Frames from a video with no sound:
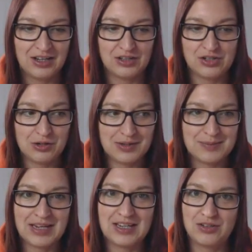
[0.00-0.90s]
Two is
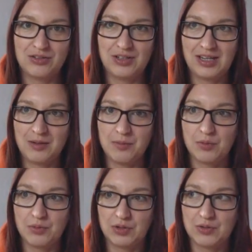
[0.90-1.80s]
making sure you keep
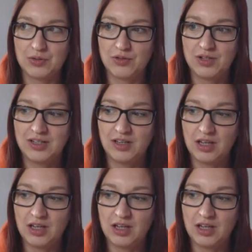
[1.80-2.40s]
all your